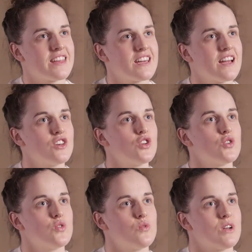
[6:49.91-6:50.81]
think I
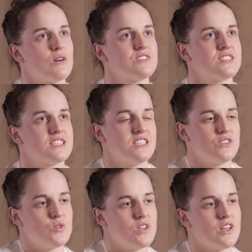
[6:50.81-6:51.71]
knew when I was 16
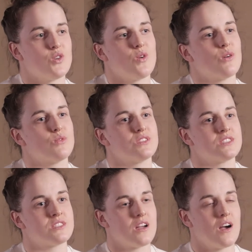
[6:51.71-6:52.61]
years old, I knew I
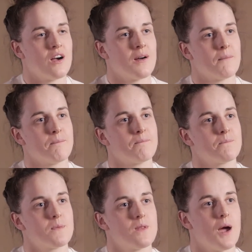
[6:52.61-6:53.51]
was um,
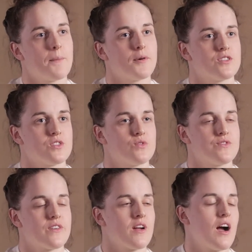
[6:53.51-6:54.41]
a person who was
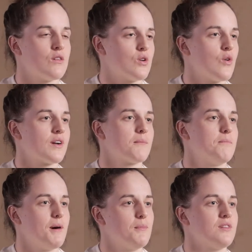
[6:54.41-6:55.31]
very outgoing,
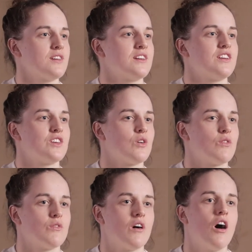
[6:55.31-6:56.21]
bubbly, you
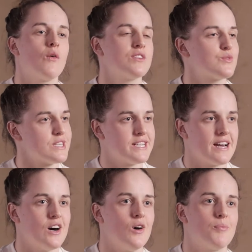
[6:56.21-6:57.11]
know, always ready to
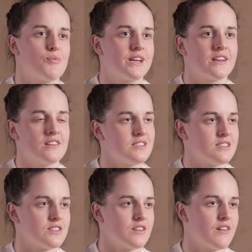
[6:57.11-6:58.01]
help, ready to
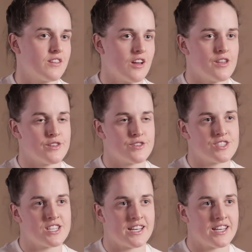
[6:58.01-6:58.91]
listen to
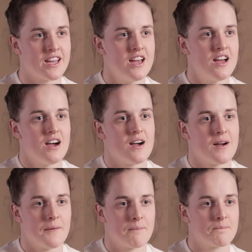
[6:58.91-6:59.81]
others. And,
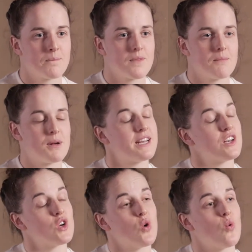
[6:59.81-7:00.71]
um, but I
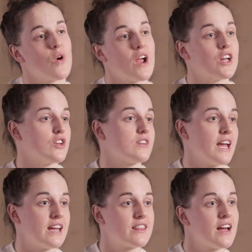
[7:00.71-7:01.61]
didn't know where I could take